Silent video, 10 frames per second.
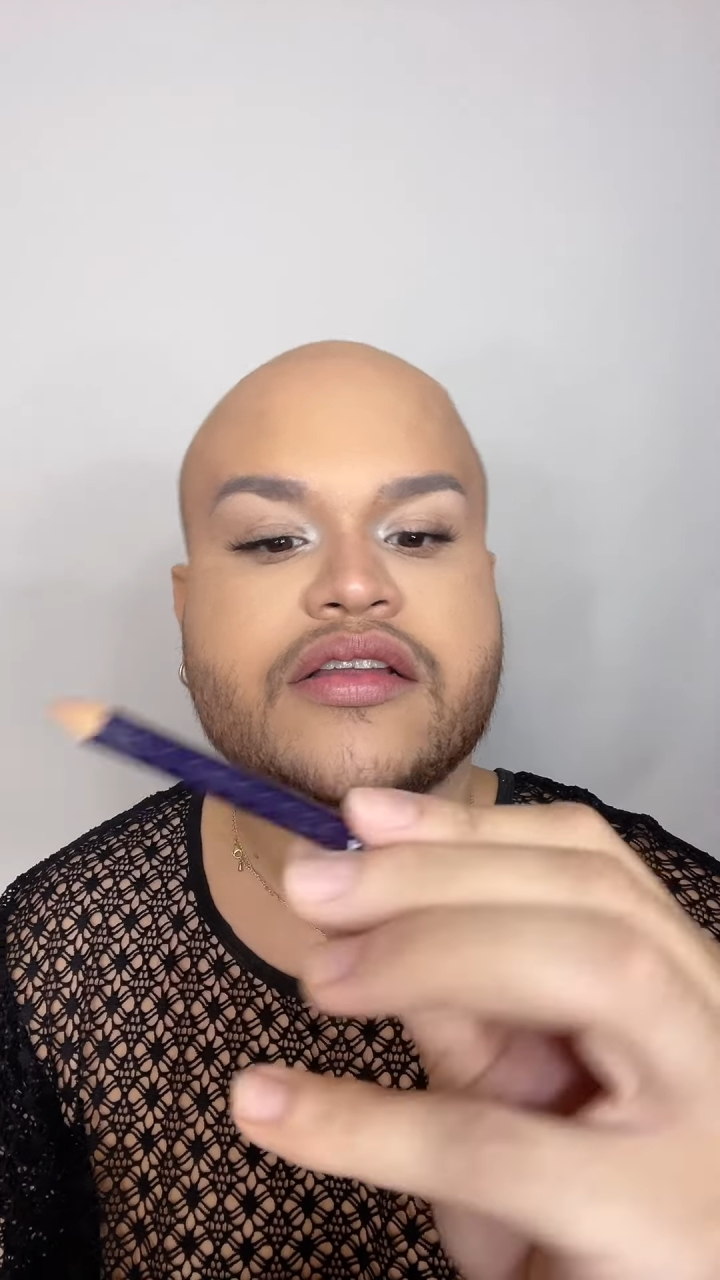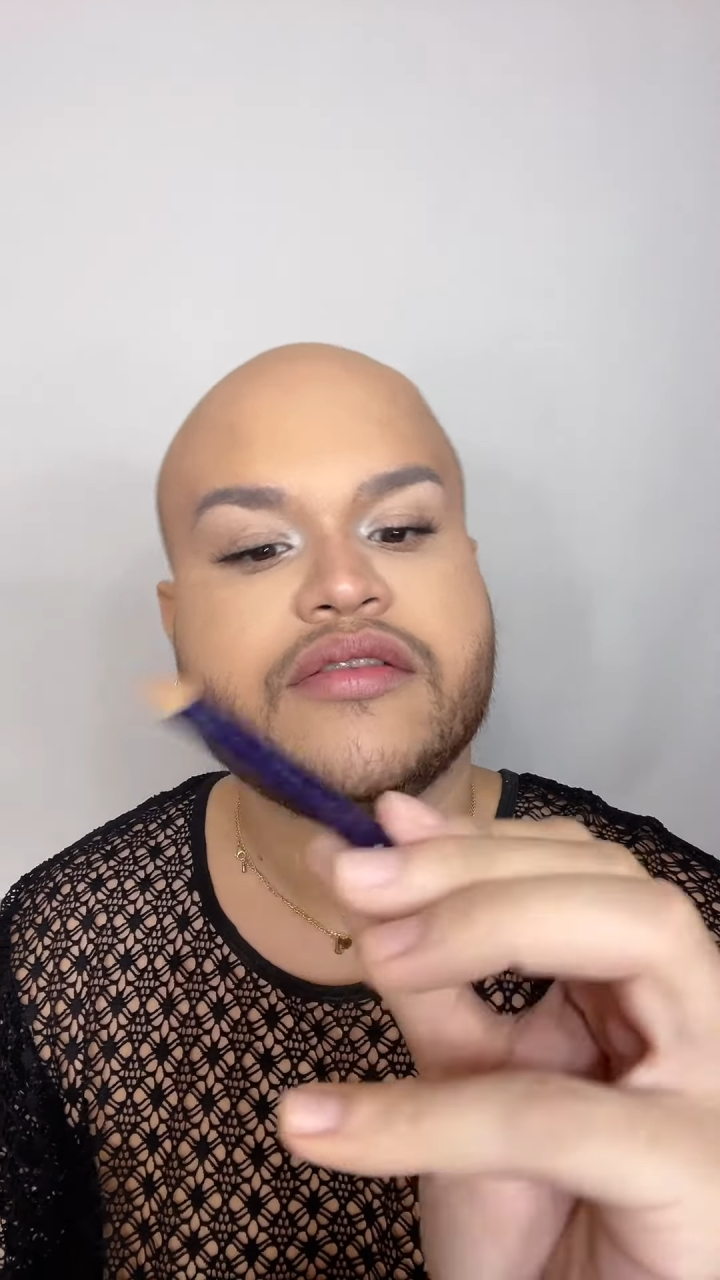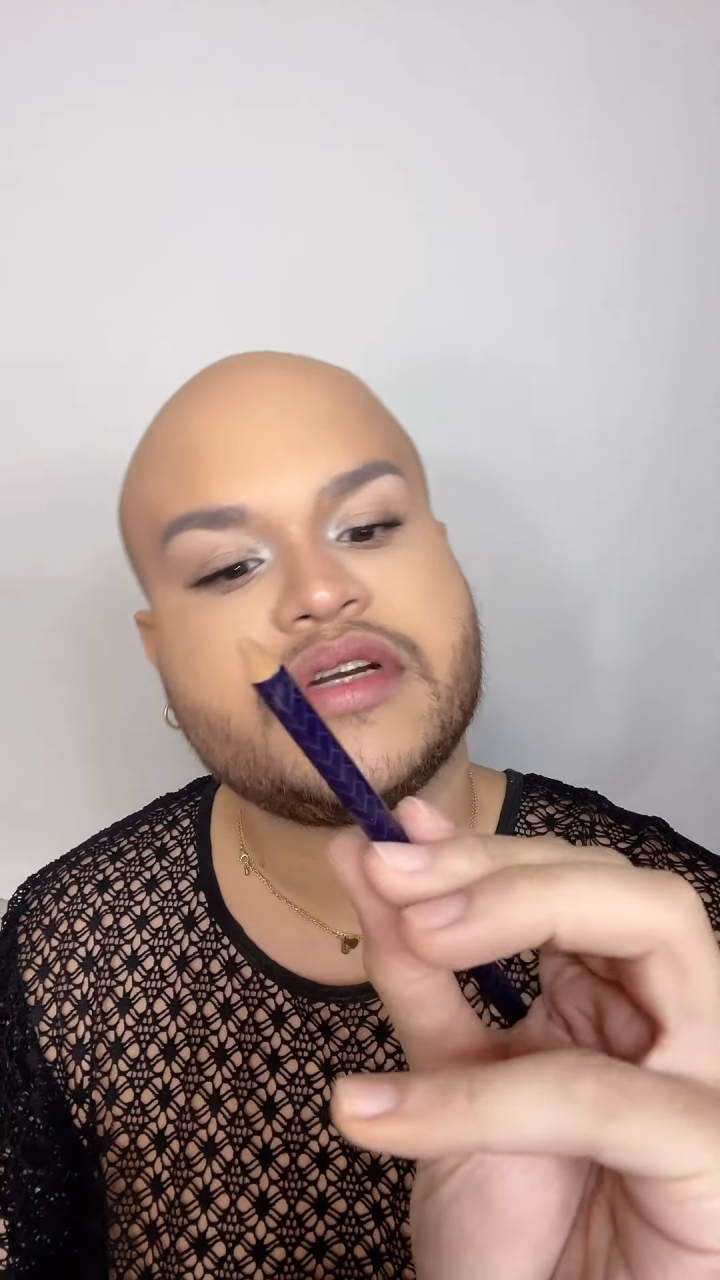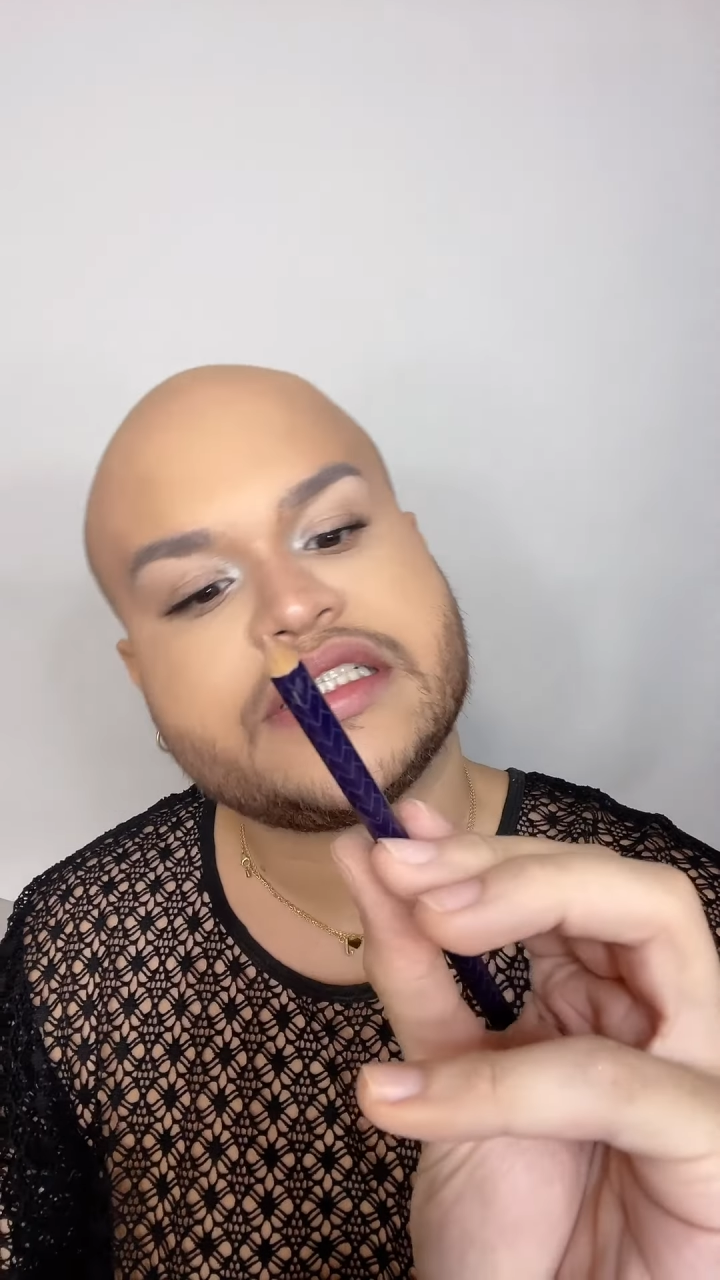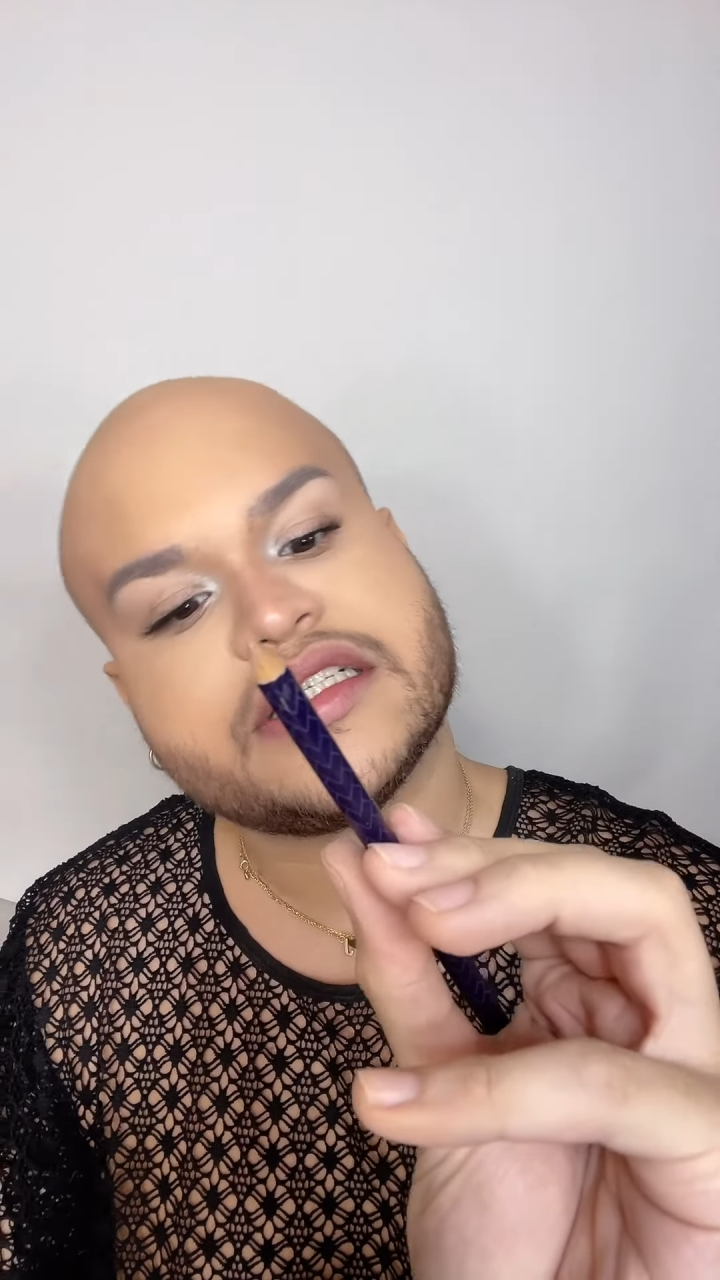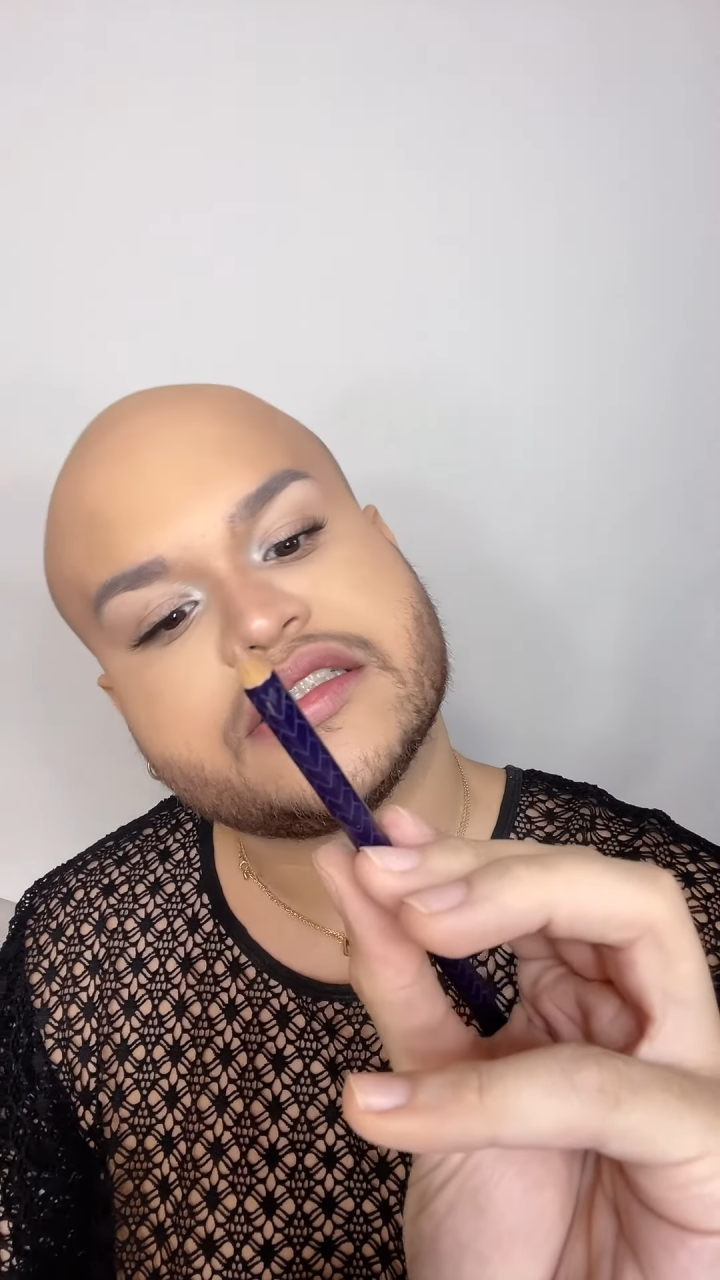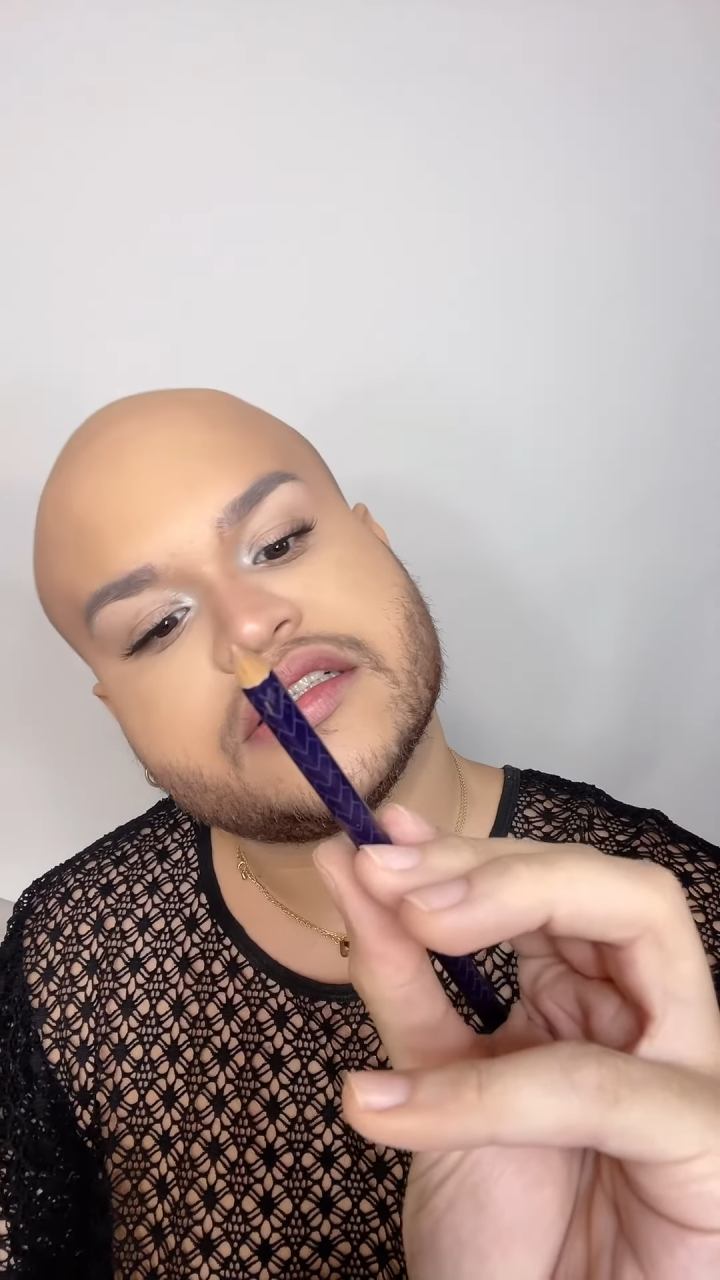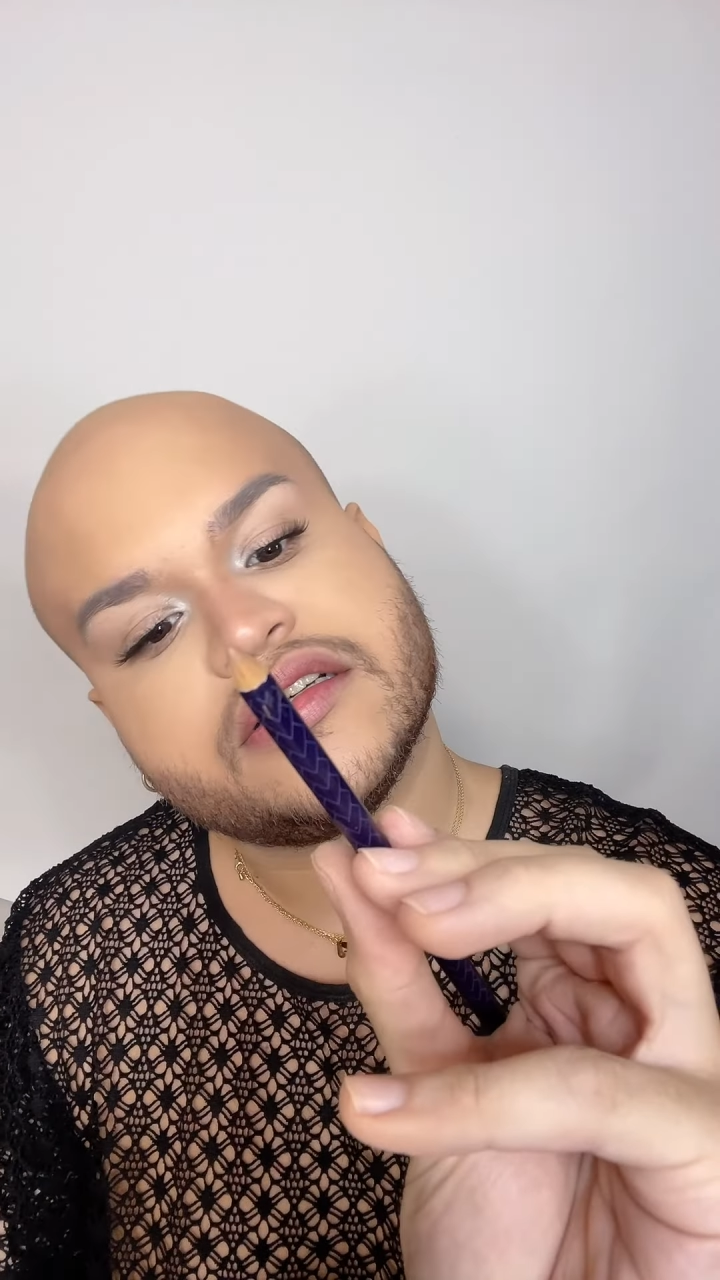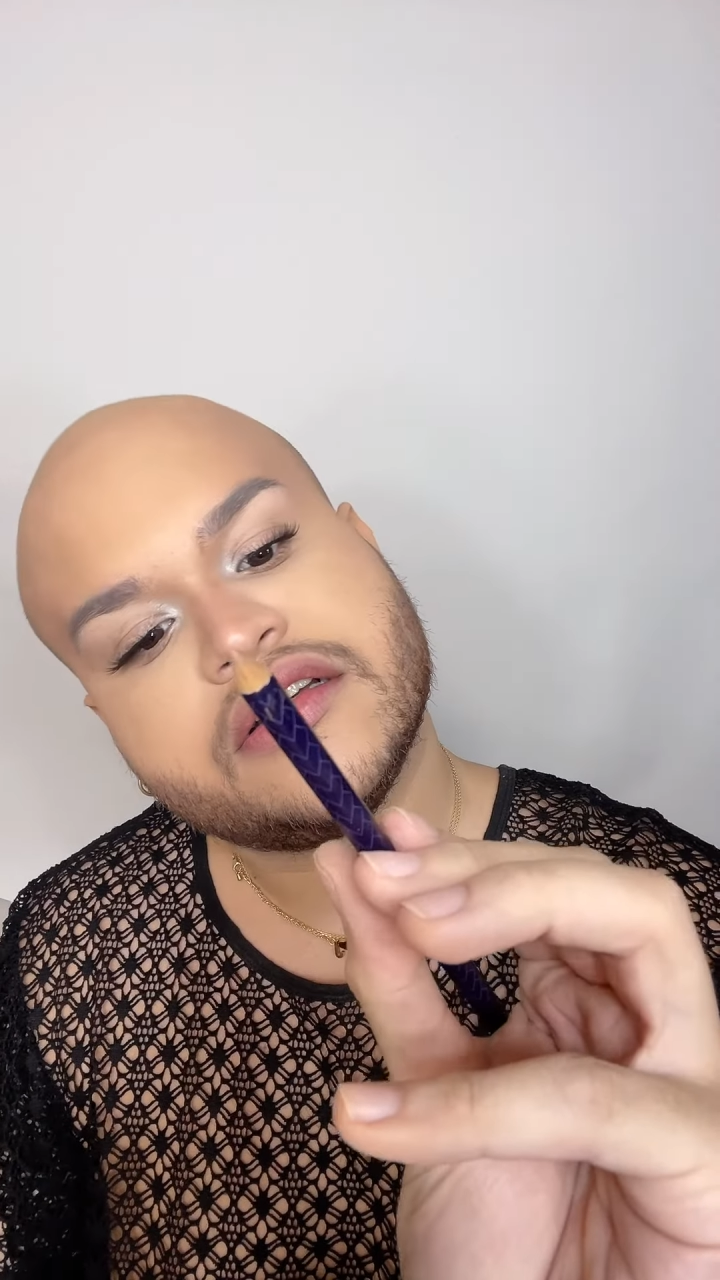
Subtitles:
what is this?